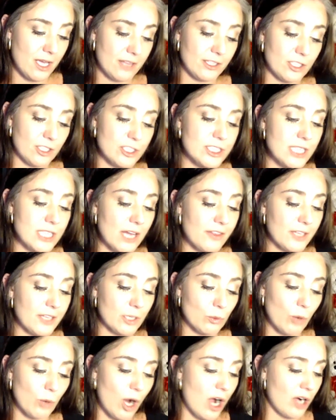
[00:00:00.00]
There is
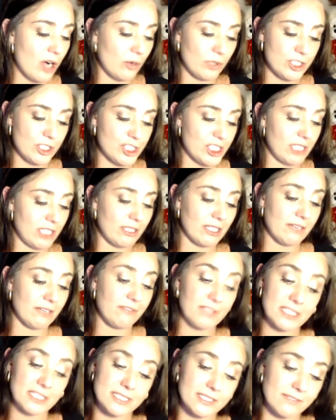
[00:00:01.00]
nothing wrong with sharing a
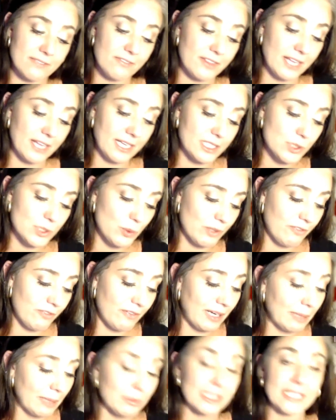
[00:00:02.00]
feast of thanks with
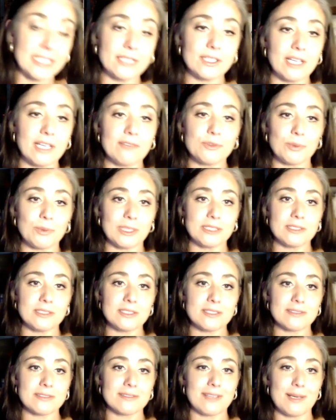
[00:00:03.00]
family and loved ones.
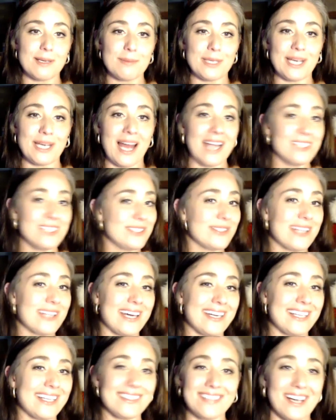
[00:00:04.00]
I mean, I do
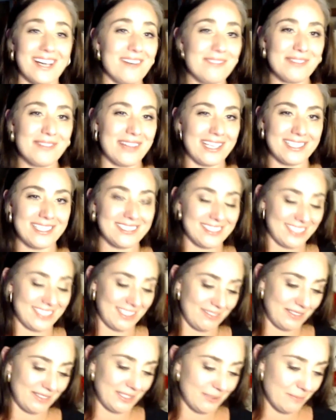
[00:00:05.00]
that. I love
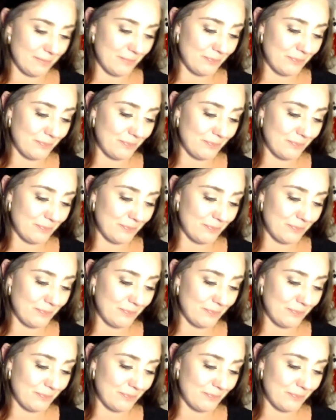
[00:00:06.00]
Thanksgiving.